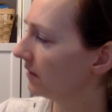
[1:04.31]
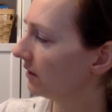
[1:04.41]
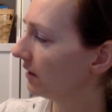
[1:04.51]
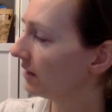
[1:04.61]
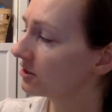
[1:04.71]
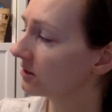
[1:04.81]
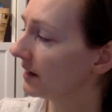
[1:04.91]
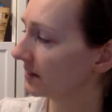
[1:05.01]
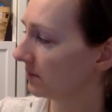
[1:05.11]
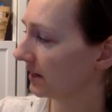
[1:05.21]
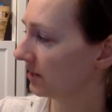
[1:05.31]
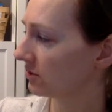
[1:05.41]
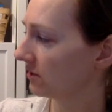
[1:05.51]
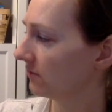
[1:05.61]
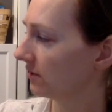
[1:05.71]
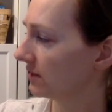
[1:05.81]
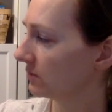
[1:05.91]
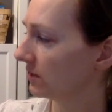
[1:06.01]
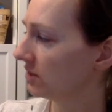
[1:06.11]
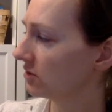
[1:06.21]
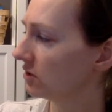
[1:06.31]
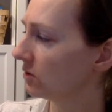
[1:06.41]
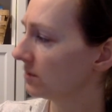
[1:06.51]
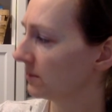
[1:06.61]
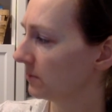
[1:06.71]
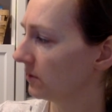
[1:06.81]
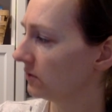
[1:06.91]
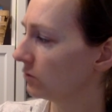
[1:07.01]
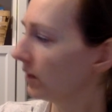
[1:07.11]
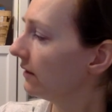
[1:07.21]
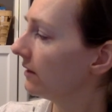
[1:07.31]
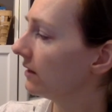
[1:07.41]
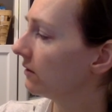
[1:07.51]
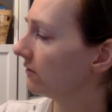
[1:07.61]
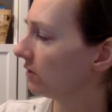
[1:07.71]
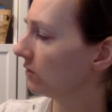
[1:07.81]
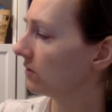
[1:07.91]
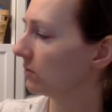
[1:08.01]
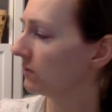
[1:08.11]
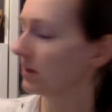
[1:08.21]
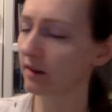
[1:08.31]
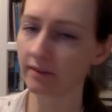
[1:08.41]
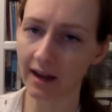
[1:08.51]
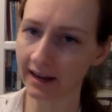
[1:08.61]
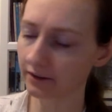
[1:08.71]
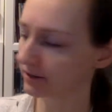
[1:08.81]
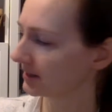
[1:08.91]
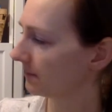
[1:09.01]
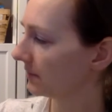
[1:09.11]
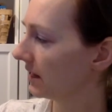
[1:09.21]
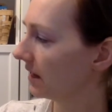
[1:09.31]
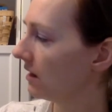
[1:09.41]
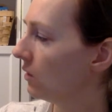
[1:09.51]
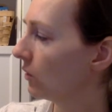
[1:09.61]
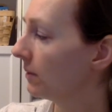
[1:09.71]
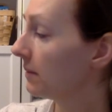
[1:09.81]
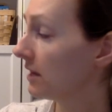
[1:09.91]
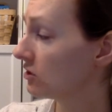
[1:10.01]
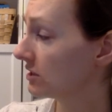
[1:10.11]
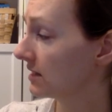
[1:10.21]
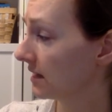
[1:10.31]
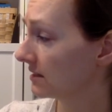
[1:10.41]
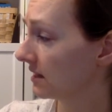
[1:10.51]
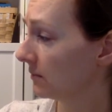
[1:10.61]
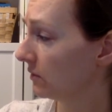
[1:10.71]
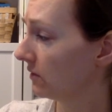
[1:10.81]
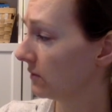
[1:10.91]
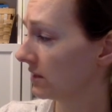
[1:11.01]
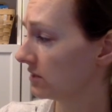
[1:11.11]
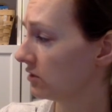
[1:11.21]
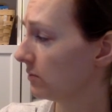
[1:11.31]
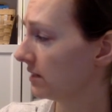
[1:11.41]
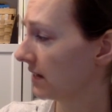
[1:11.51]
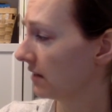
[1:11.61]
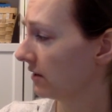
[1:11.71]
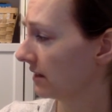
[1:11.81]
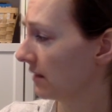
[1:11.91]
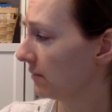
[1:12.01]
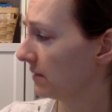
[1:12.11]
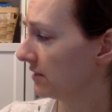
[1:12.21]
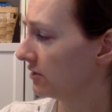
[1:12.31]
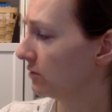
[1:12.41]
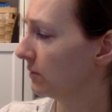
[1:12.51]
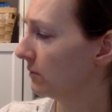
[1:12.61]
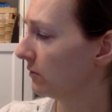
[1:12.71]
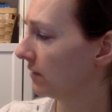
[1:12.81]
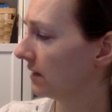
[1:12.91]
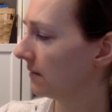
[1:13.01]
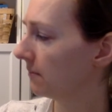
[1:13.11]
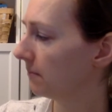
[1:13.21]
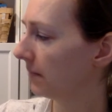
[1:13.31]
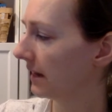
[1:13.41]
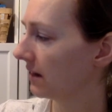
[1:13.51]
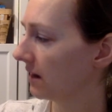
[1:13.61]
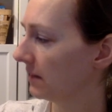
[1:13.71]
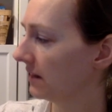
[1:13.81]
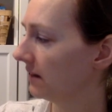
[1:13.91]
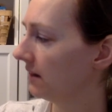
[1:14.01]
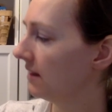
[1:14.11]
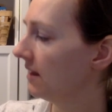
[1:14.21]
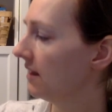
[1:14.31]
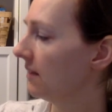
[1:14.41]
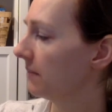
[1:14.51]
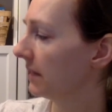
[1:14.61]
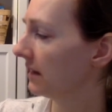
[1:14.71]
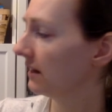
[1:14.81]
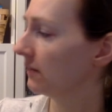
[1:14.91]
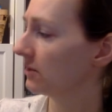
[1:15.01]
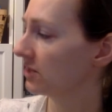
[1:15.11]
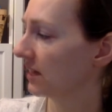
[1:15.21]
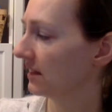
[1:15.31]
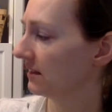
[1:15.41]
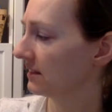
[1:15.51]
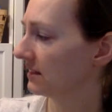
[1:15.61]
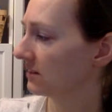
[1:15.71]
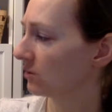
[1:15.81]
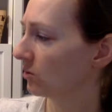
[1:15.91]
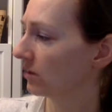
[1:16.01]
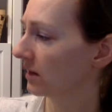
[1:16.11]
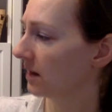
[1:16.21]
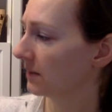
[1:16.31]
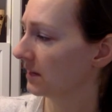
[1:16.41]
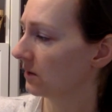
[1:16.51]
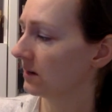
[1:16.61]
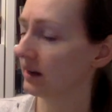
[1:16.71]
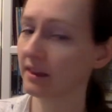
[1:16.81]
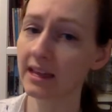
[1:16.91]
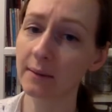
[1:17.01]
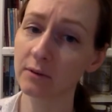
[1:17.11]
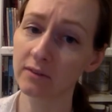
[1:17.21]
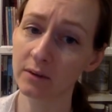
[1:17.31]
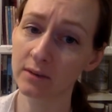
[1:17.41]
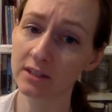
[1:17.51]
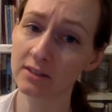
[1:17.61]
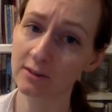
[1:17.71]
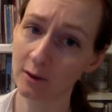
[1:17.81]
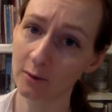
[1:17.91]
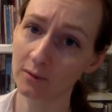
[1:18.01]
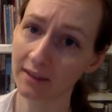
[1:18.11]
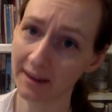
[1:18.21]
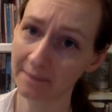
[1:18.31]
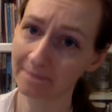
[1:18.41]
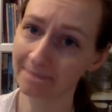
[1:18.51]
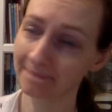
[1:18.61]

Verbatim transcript: The logical explanation for this one is so simple. Dwight read a review of the movie online or something, or maybe he just guessed that a movie with a stupid title like that would be a stupid movie. My comment. Man, I wish I had listened to Origami Yoda. That movie was so lame.